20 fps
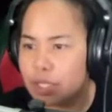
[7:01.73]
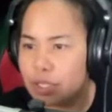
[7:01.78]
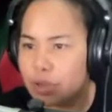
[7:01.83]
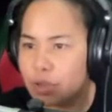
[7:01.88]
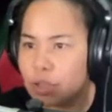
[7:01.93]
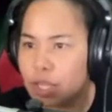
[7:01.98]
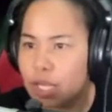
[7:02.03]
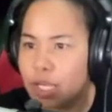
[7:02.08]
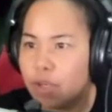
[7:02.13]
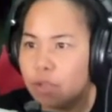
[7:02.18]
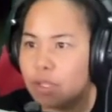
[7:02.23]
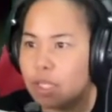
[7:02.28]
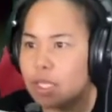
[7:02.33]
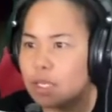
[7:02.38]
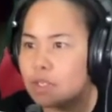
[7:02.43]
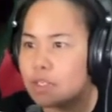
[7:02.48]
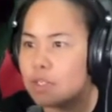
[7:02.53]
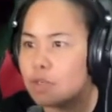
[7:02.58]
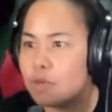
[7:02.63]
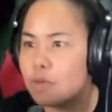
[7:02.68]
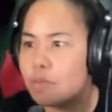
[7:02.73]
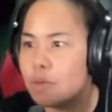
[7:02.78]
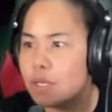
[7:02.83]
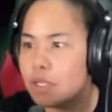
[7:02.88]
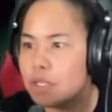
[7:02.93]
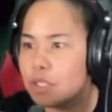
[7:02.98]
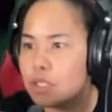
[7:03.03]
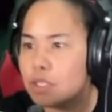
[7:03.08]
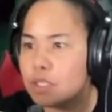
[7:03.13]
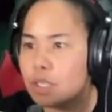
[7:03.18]
So thank you, thank you so
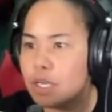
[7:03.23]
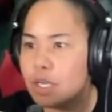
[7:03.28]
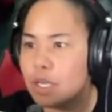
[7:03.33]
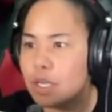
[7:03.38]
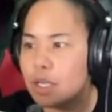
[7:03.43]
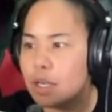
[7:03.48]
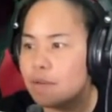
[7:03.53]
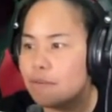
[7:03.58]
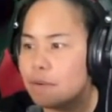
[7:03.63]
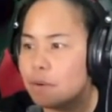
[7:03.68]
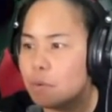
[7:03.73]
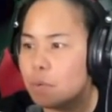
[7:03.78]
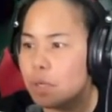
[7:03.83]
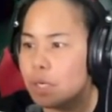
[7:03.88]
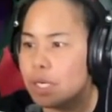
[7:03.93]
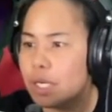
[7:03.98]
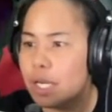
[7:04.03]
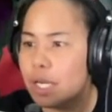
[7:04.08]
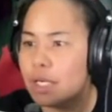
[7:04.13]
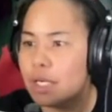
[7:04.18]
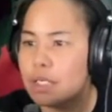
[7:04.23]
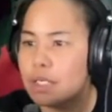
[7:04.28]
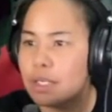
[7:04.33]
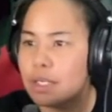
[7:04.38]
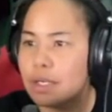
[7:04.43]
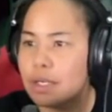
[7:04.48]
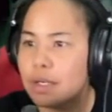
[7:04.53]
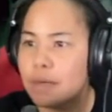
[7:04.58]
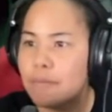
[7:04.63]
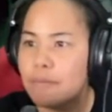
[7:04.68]
much, uh, everyone. And
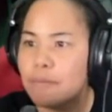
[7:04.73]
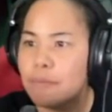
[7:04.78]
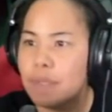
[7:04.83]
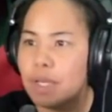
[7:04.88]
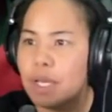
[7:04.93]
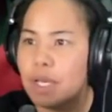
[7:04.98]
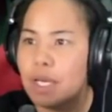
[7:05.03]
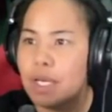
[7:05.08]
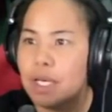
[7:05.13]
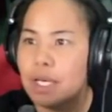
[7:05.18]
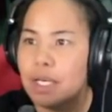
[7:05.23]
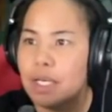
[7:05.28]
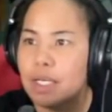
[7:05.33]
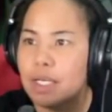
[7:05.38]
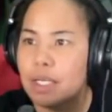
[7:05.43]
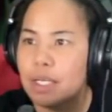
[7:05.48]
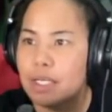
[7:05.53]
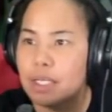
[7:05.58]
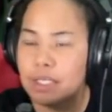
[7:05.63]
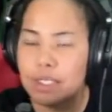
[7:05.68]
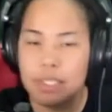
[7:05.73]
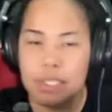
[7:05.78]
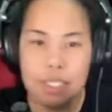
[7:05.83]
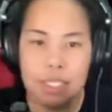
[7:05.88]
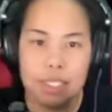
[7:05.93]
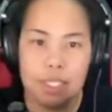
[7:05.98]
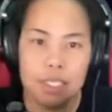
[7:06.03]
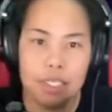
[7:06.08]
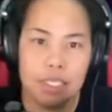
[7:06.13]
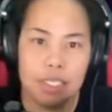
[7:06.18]
uh, uh,
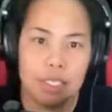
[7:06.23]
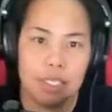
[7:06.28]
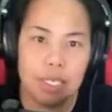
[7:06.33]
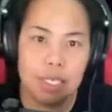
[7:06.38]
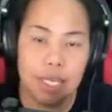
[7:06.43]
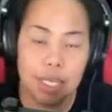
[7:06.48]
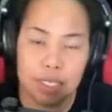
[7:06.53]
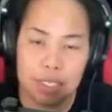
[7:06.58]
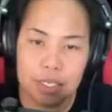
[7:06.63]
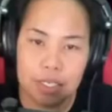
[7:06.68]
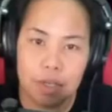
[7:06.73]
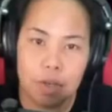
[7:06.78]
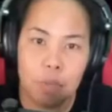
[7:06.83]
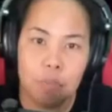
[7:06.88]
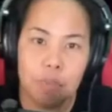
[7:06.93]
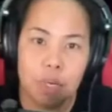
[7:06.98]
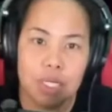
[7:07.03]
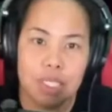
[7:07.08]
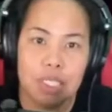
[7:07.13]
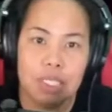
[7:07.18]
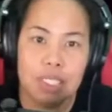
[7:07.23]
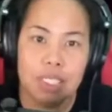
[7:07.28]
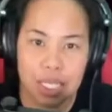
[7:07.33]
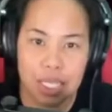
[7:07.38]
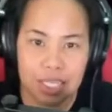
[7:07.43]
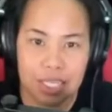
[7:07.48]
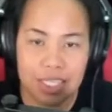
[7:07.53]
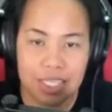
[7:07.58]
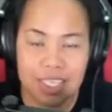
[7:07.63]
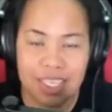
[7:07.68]
this is it,
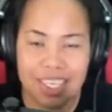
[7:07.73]
Pansit.